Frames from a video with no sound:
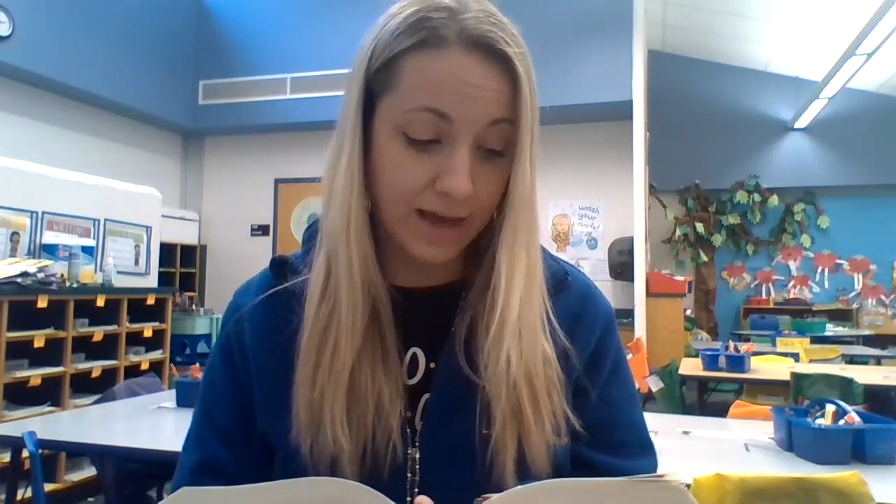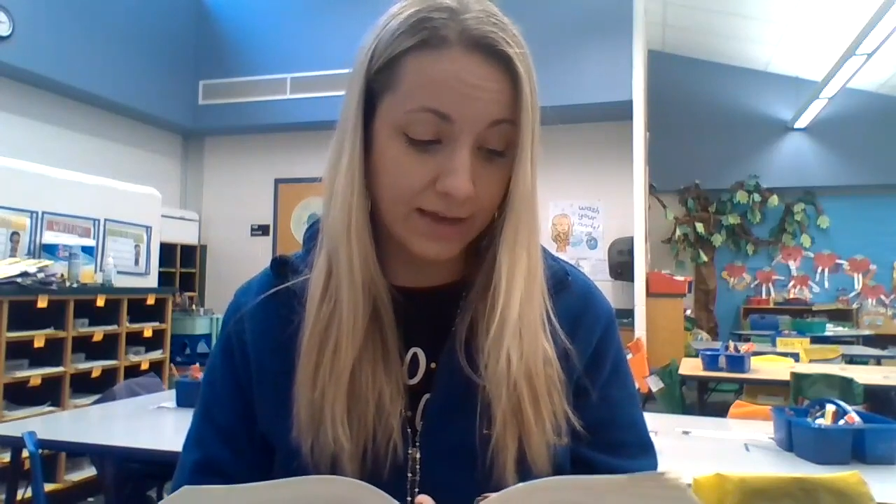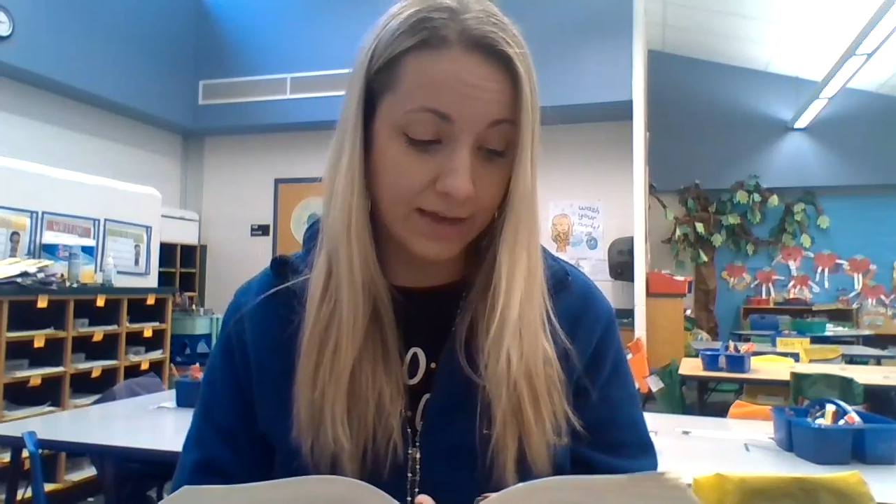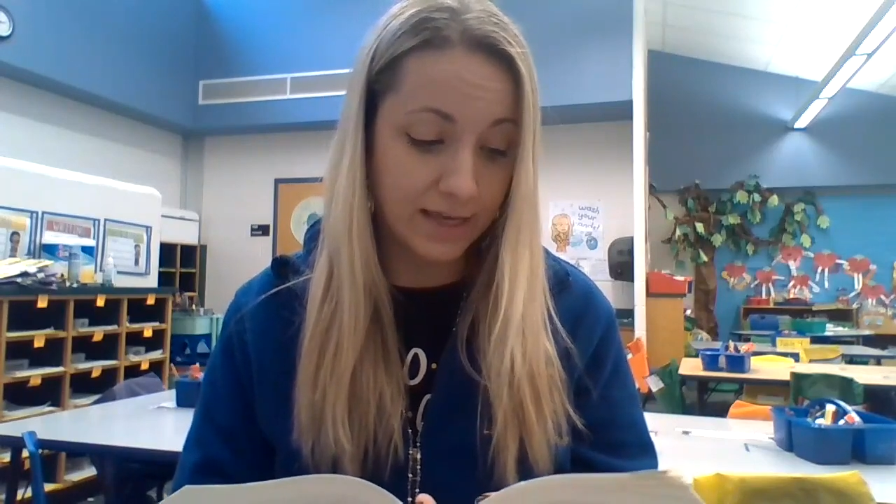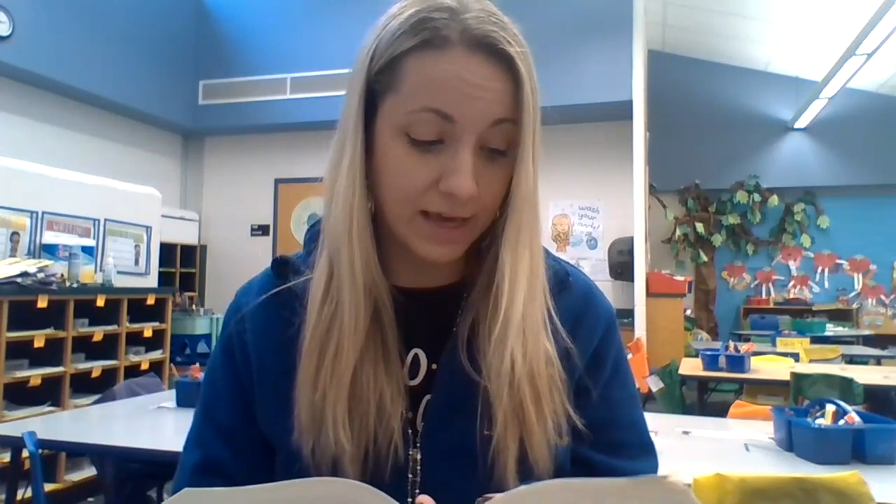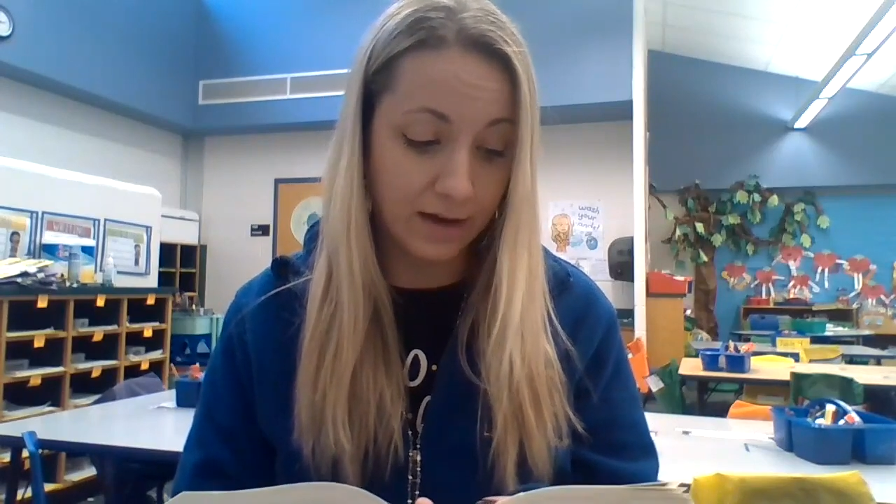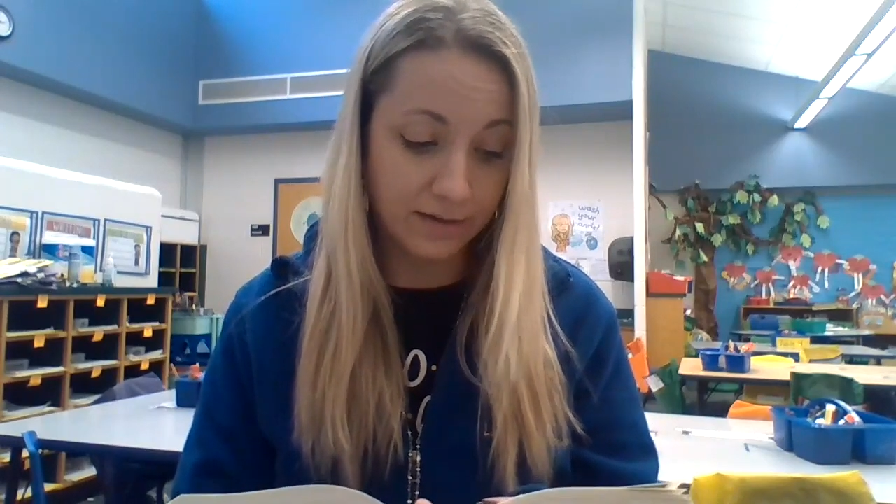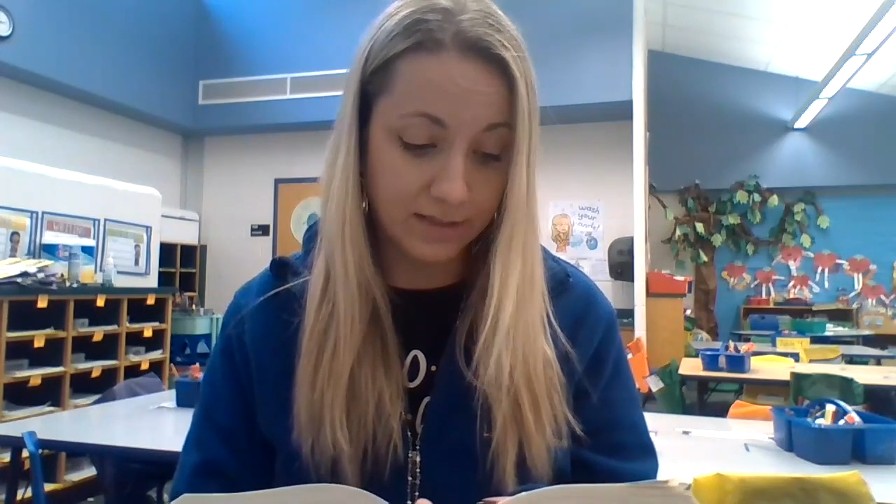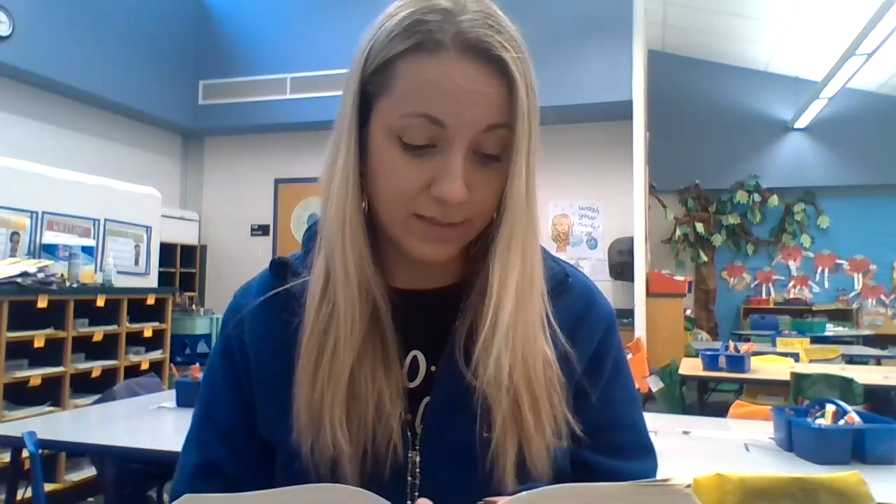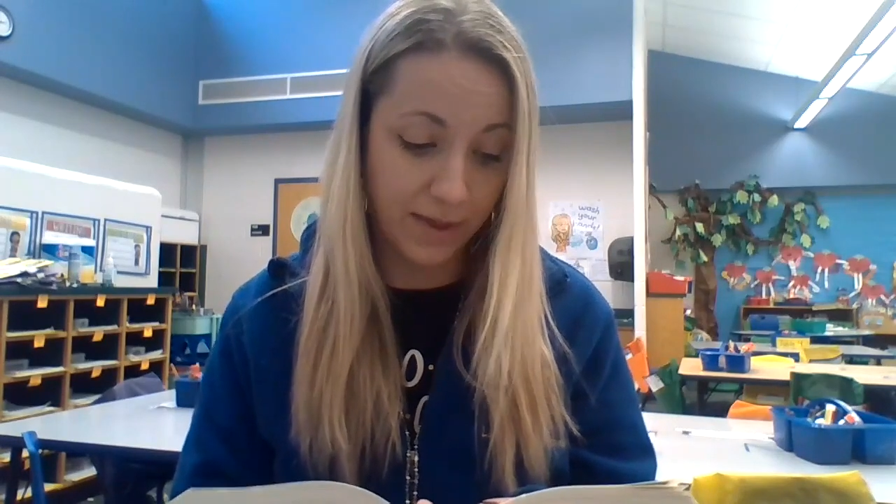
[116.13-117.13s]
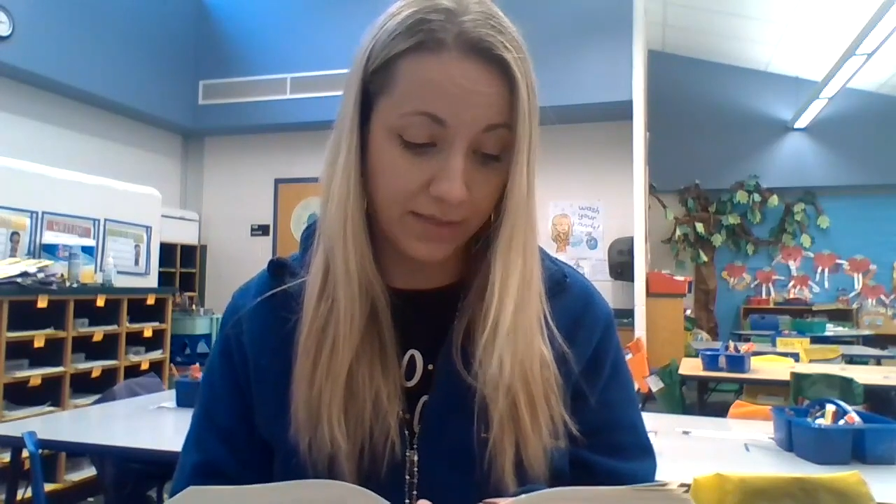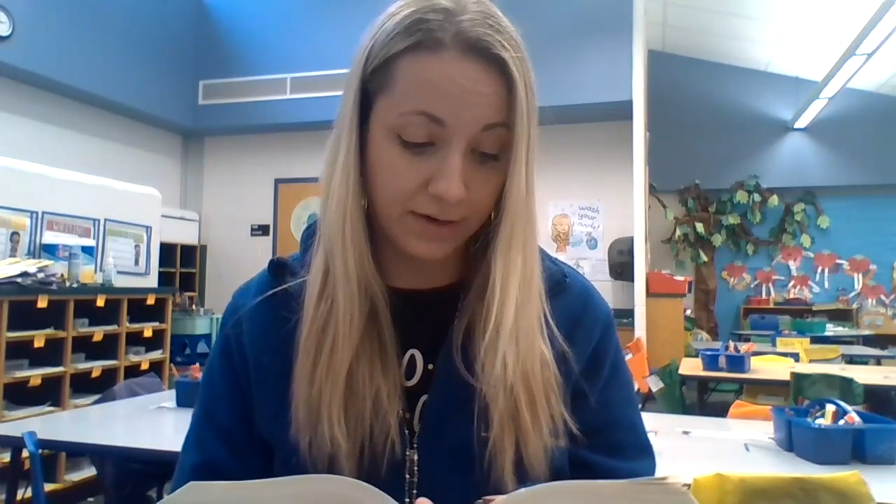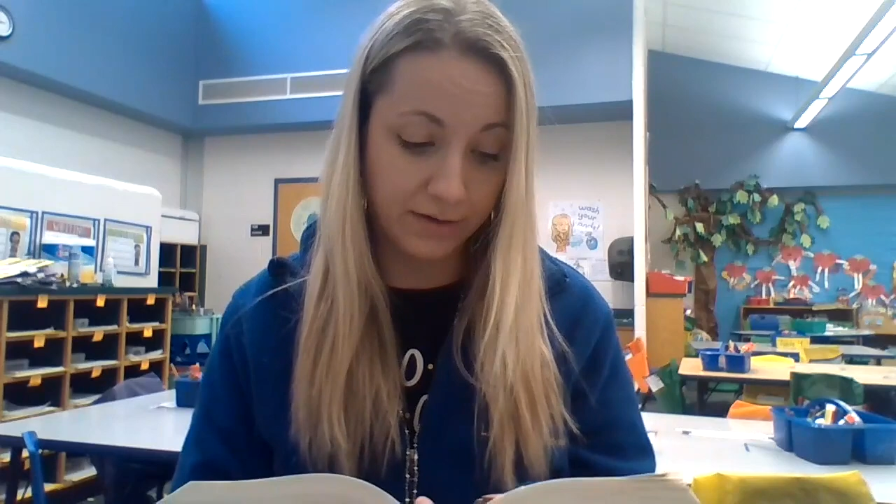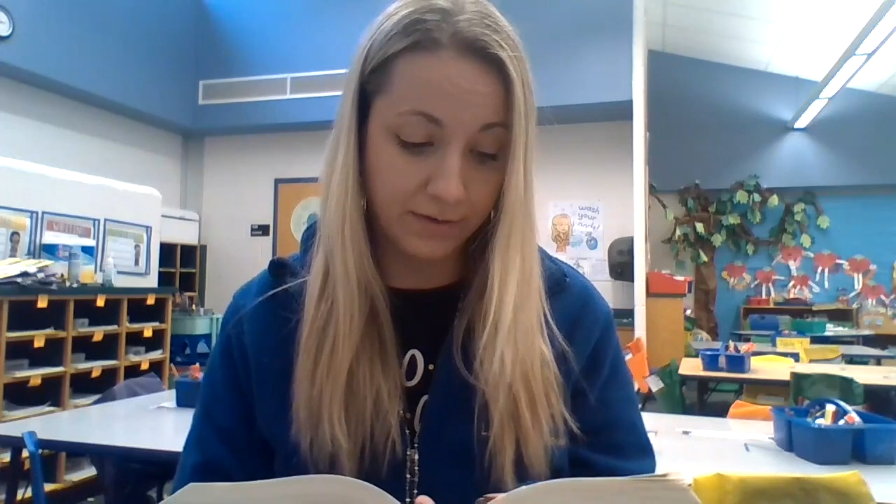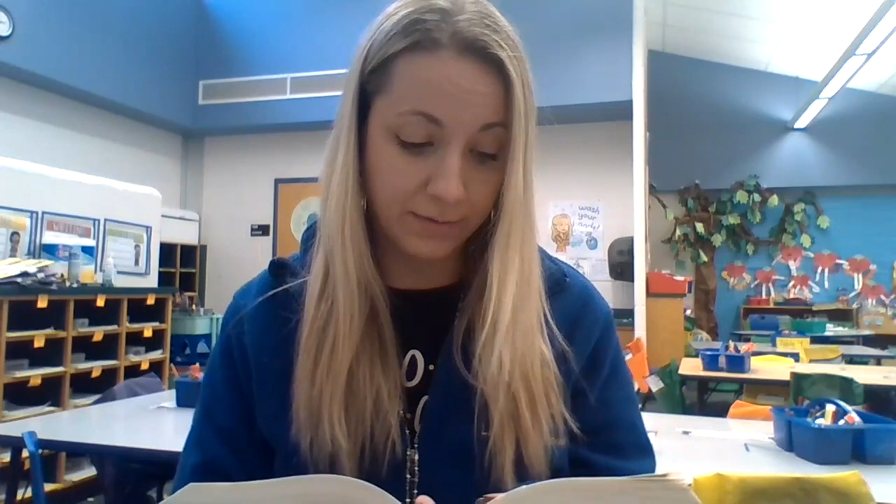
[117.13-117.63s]
as he hugged his
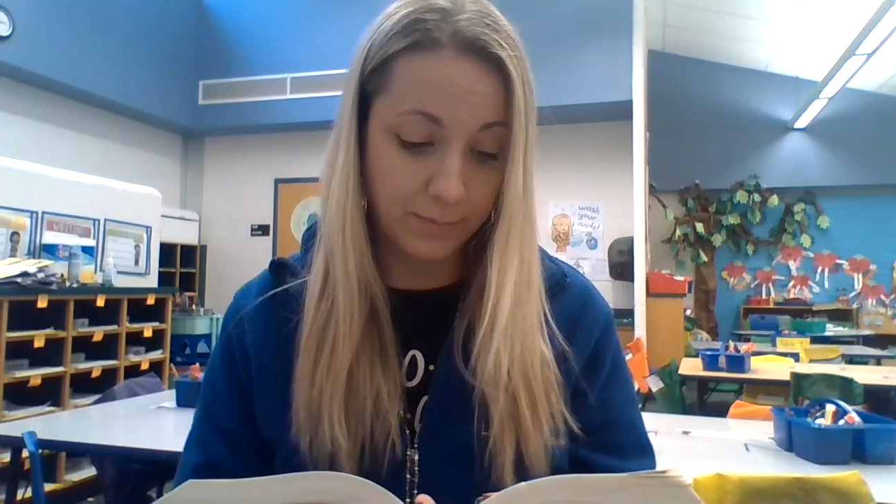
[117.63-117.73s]
mother,